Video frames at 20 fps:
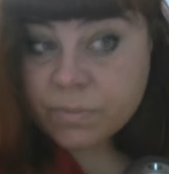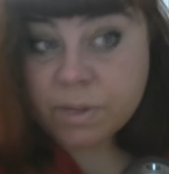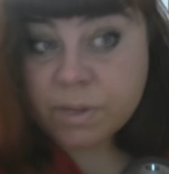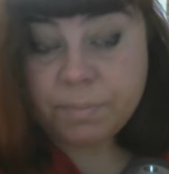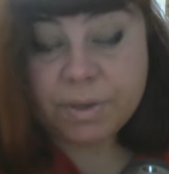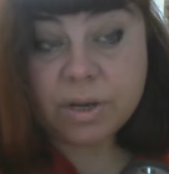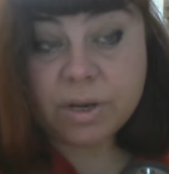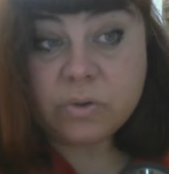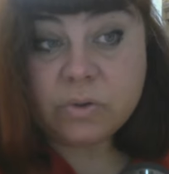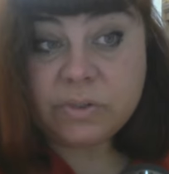
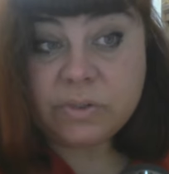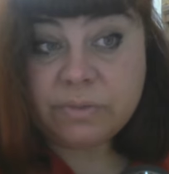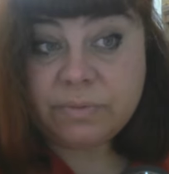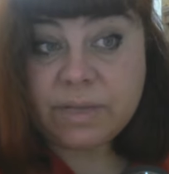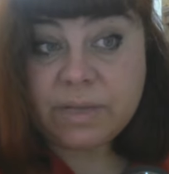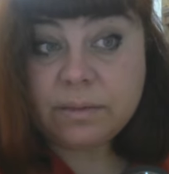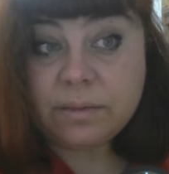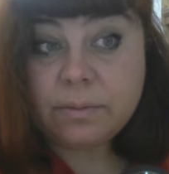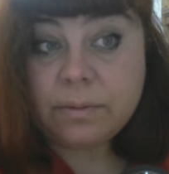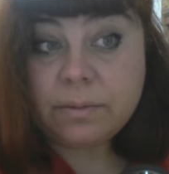because of
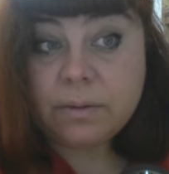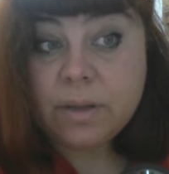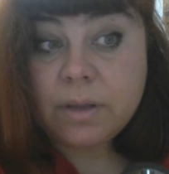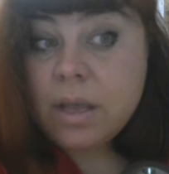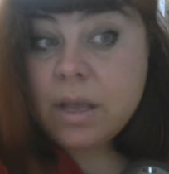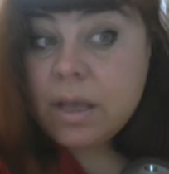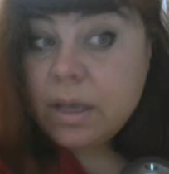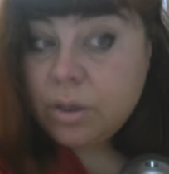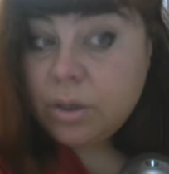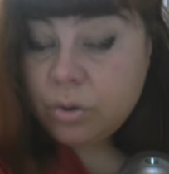that,
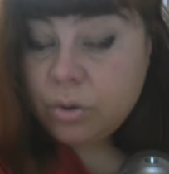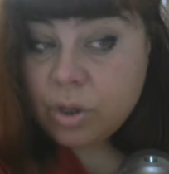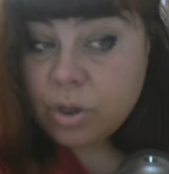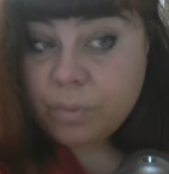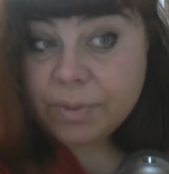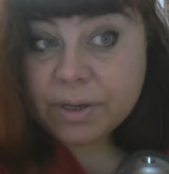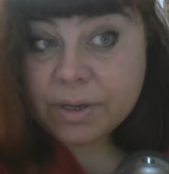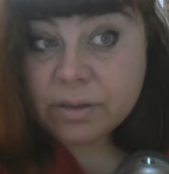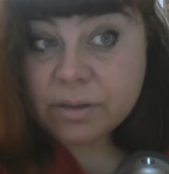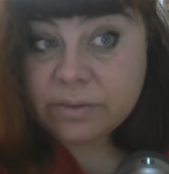you know,
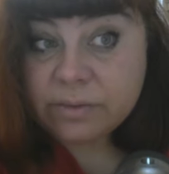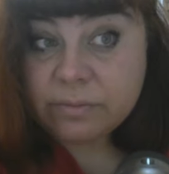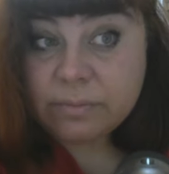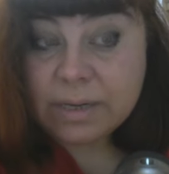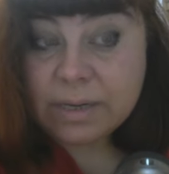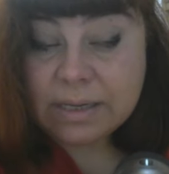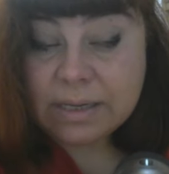because of